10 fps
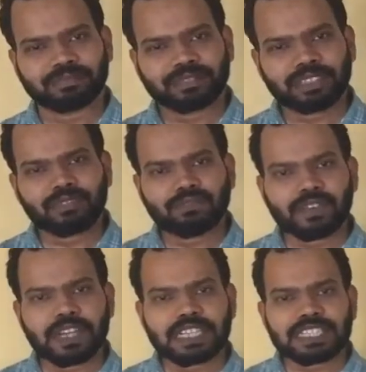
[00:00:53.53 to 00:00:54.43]
The
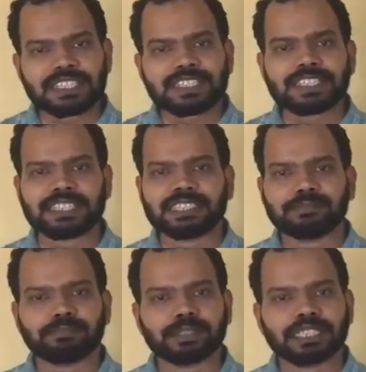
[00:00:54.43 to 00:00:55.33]
first step
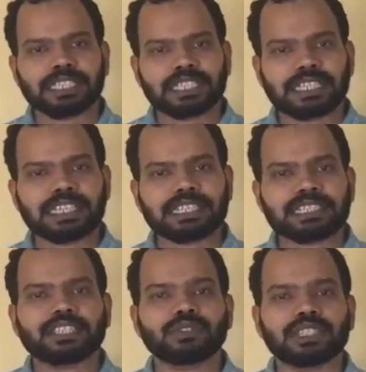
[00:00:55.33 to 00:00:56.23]

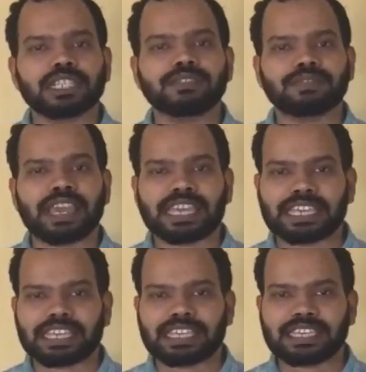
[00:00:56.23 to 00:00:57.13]
is to
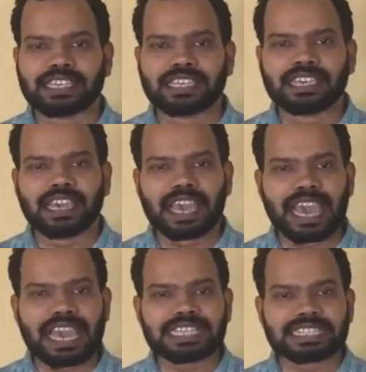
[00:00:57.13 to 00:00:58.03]
survey.
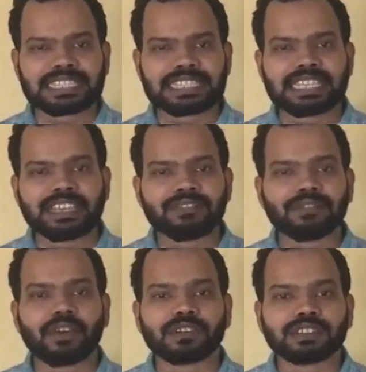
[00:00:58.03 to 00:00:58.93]
S
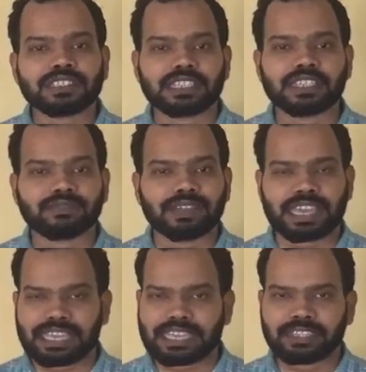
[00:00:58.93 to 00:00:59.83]
for
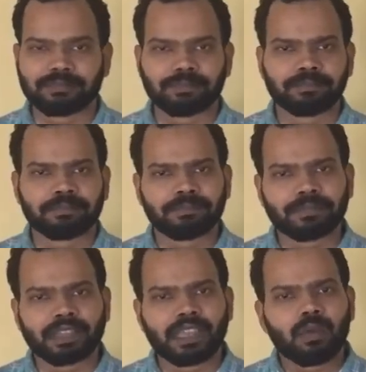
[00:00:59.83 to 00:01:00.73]
survey.
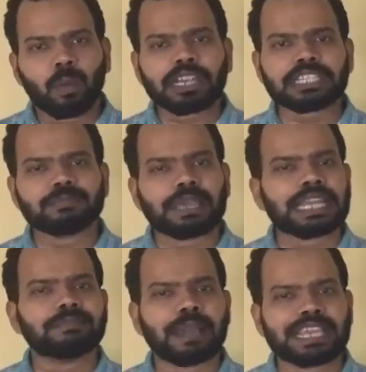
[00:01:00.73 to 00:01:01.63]
What is
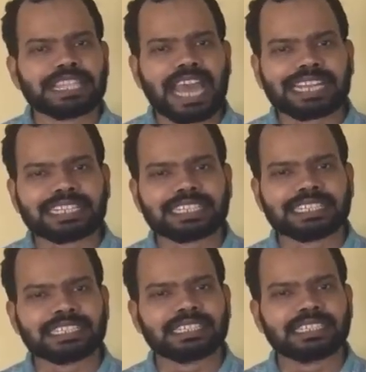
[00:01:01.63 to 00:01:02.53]
meant by that?
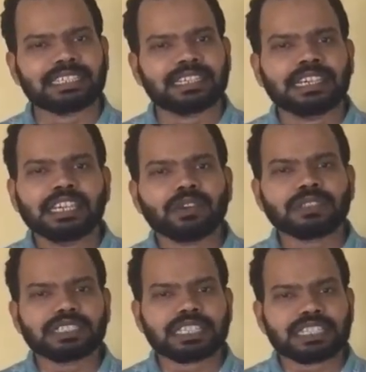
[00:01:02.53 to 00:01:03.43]

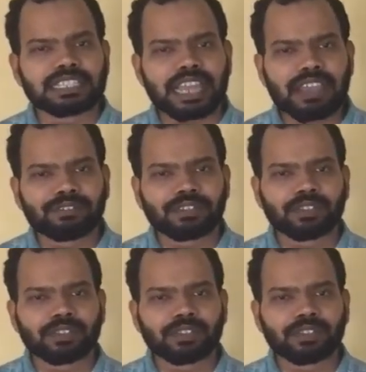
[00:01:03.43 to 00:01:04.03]
You just have